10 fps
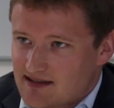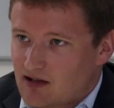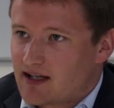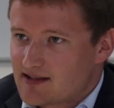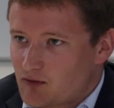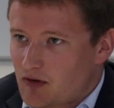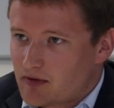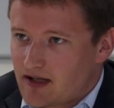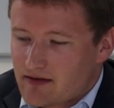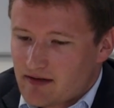is like to
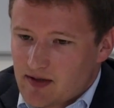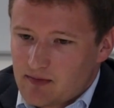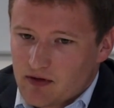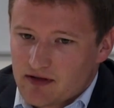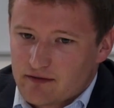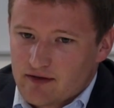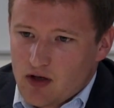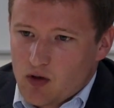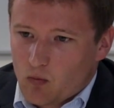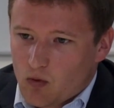operate. I think people that have
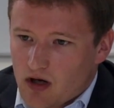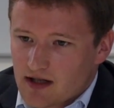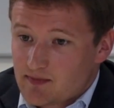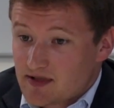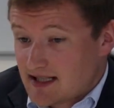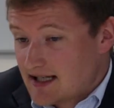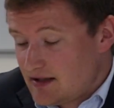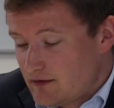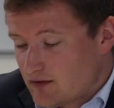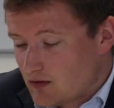worked,
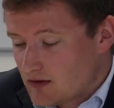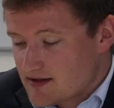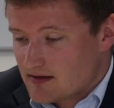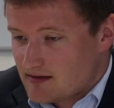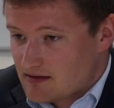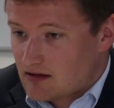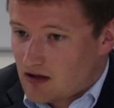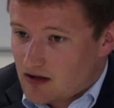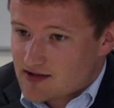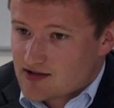particularly for there's a, there's a
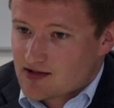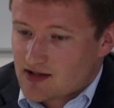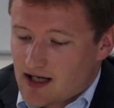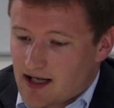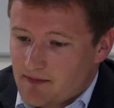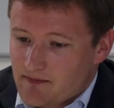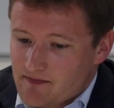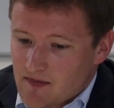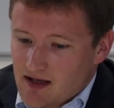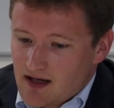large um,